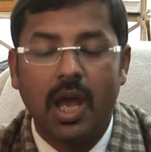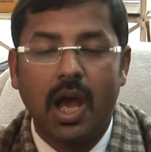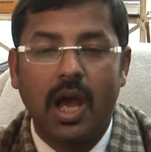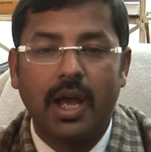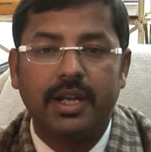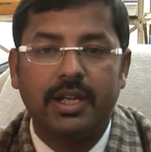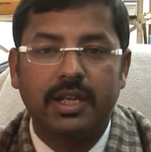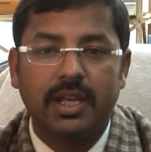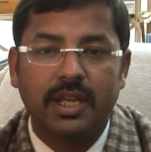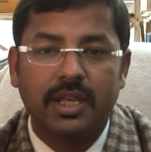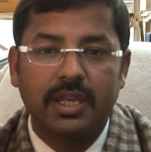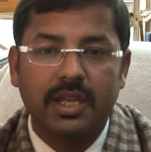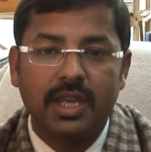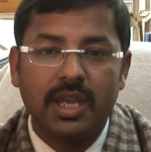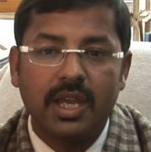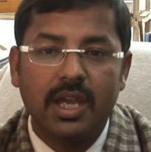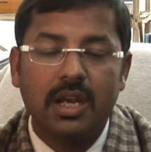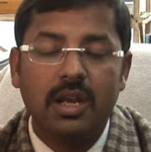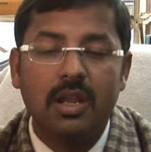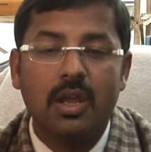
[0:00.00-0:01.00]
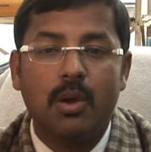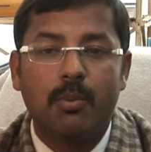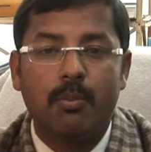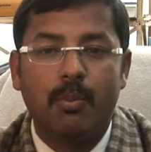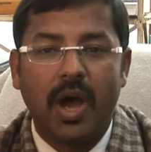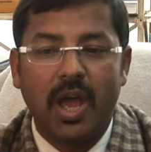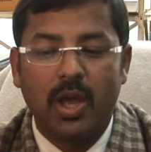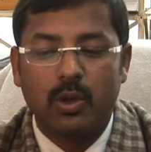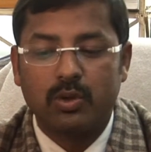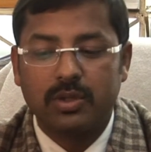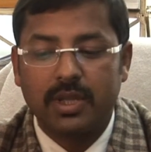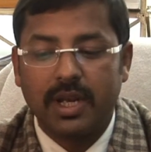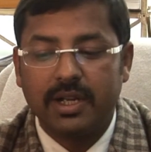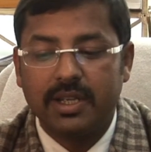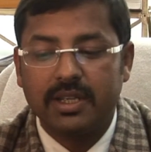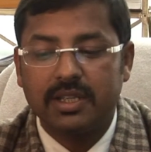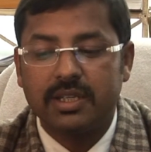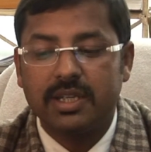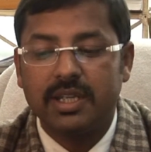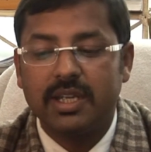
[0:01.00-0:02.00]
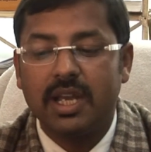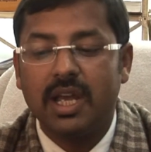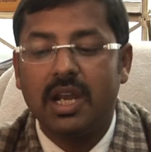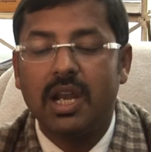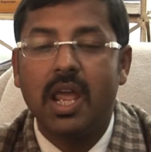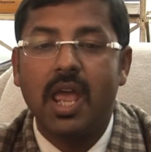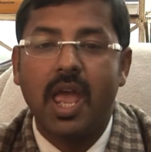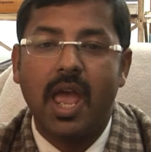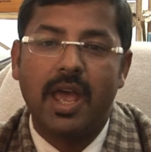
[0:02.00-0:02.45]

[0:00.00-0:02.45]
I take care of biostatistical